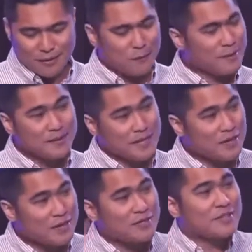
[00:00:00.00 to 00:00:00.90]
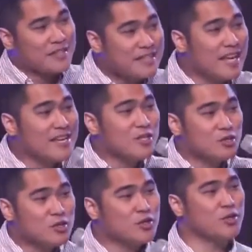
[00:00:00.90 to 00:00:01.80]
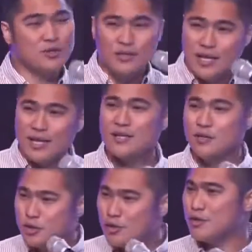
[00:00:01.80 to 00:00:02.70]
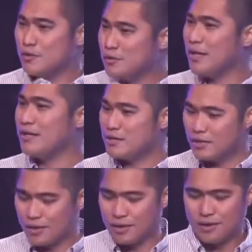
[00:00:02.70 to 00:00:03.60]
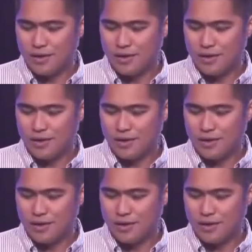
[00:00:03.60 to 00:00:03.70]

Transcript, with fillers: where there's danger, danger, danger.